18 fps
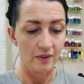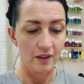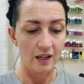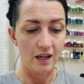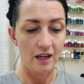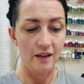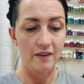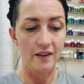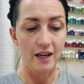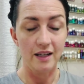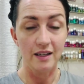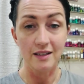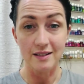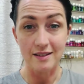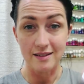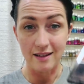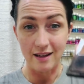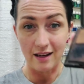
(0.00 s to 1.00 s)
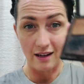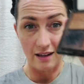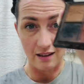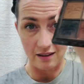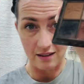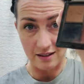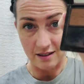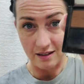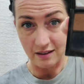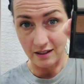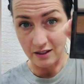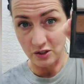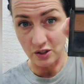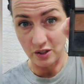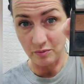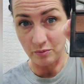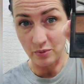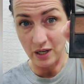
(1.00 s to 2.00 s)
and that is like this
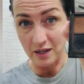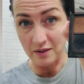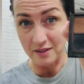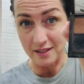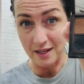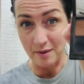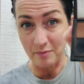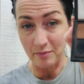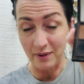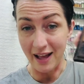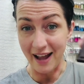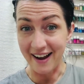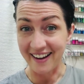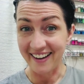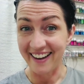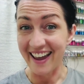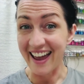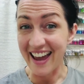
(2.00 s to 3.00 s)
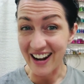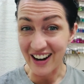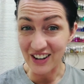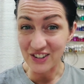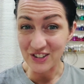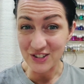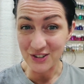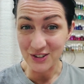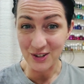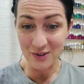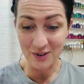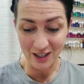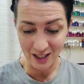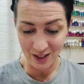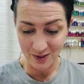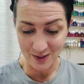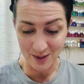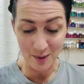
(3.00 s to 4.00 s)
collection of browns and black. And I'll show you what I
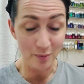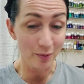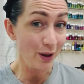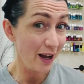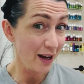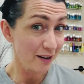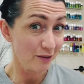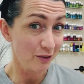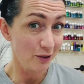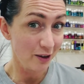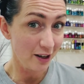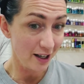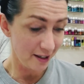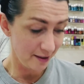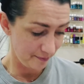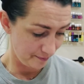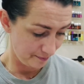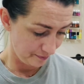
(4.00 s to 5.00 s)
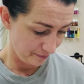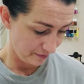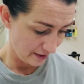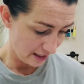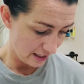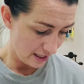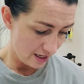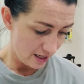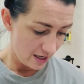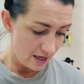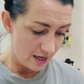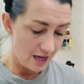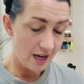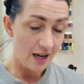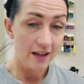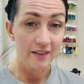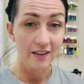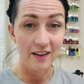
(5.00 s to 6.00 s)
use the black for.
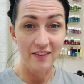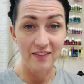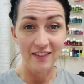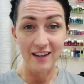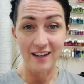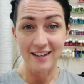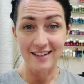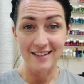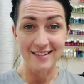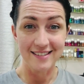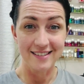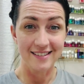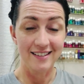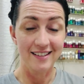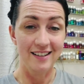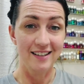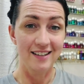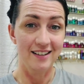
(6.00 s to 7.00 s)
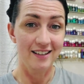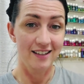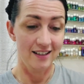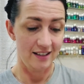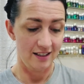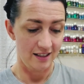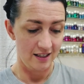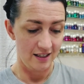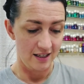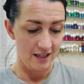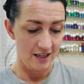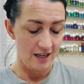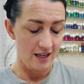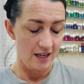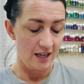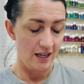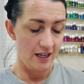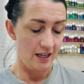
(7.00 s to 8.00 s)
And then this
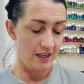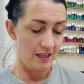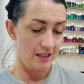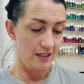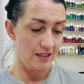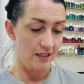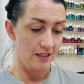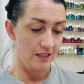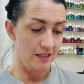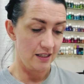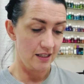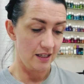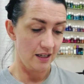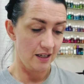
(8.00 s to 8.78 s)
is